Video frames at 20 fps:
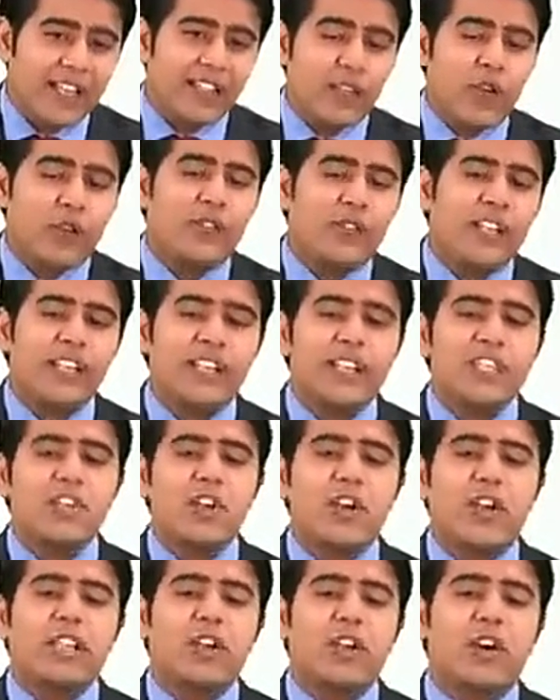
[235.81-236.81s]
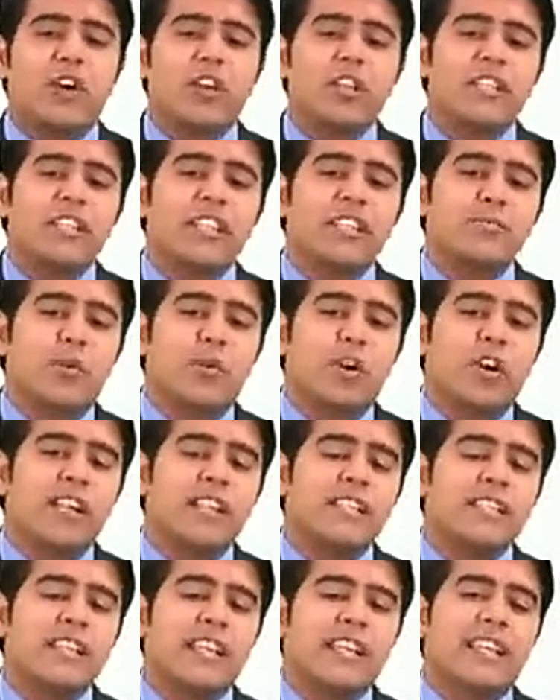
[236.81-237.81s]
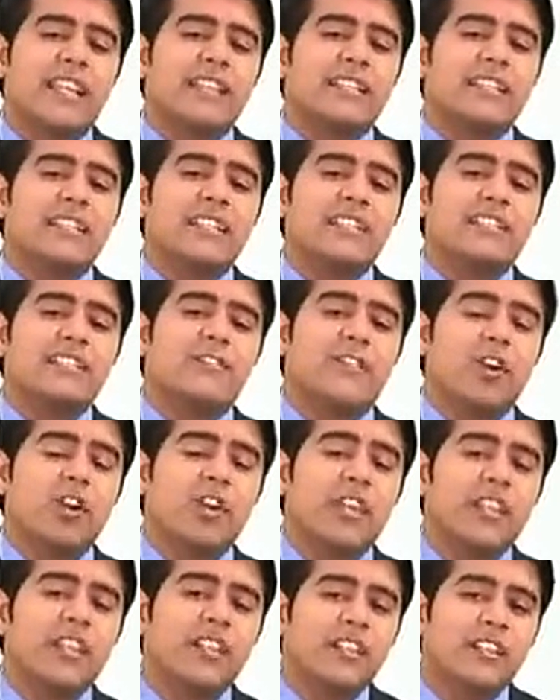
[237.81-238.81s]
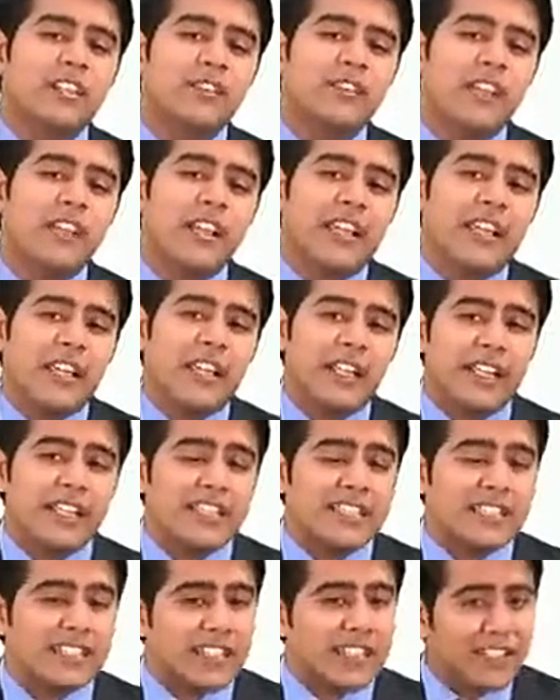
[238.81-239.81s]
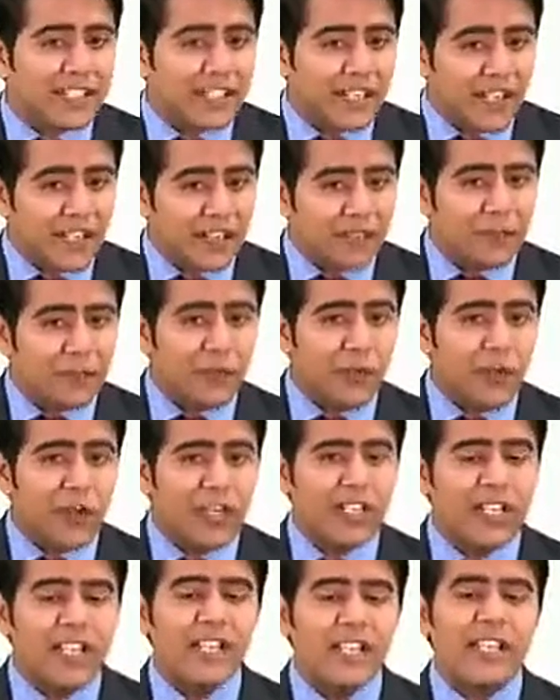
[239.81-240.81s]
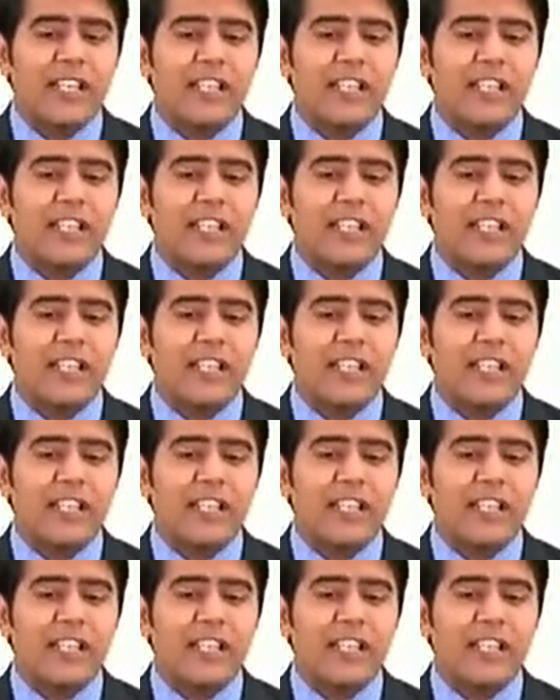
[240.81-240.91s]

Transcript: Now when I join all these points, I get this following curve. It is the graph for